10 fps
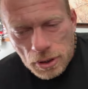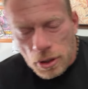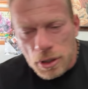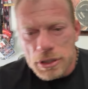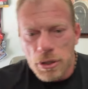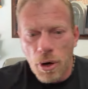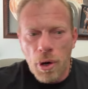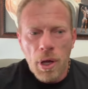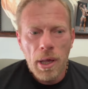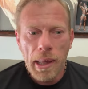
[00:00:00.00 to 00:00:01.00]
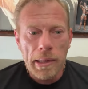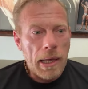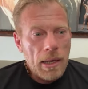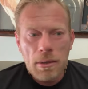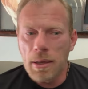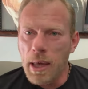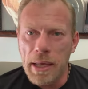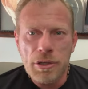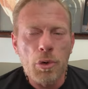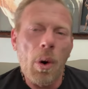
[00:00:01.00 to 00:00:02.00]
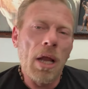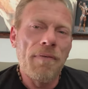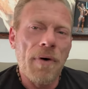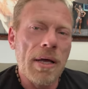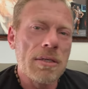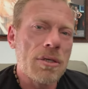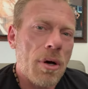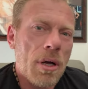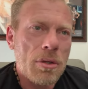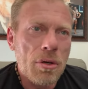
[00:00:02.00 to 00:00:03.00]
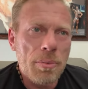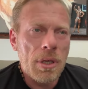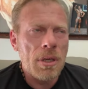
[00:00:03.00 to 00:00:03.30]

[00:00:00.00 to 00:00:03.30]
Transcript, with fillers: you know, so, and then I had to qualify. So it took